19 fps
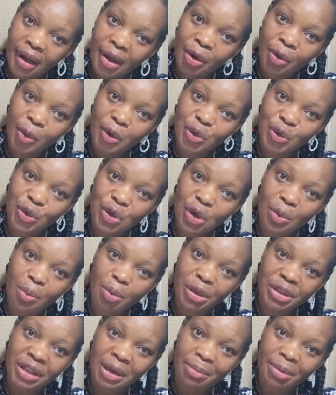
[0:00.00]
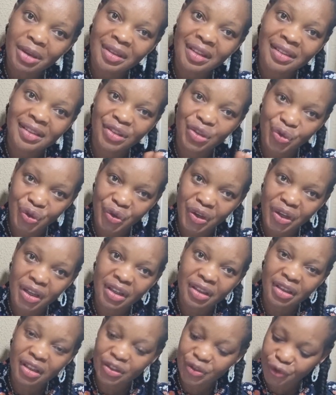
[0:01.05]
I don't want to talk much about this tree
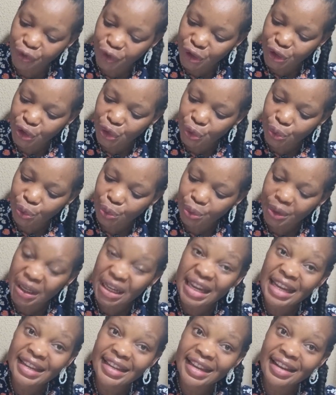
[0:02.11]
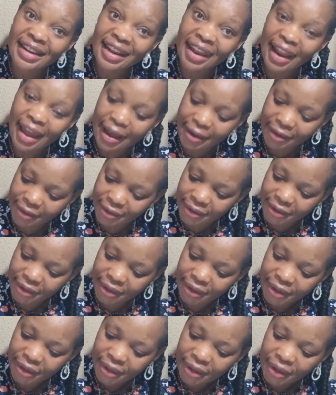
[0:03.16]
in this video. Iginla.
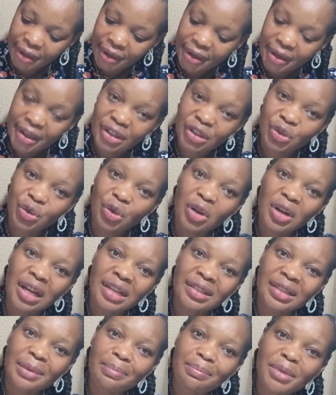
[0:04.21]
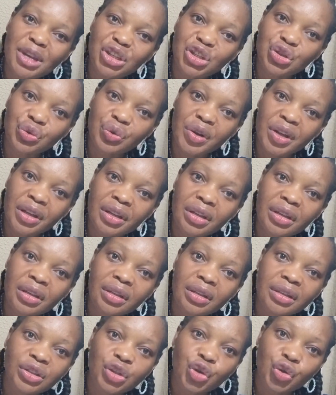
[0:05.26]
It's known as the mystery
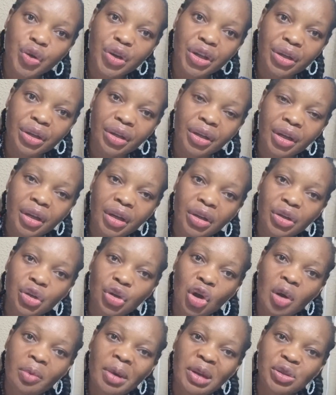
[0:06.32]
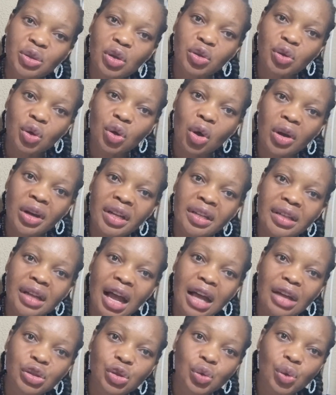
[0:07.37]
tree. The Yorubas also call it
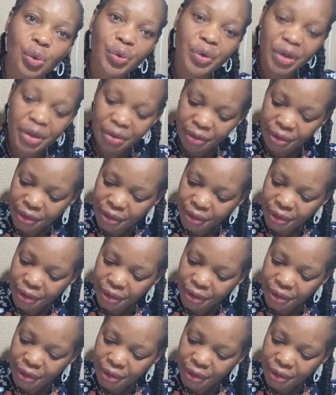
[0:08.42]
asorin.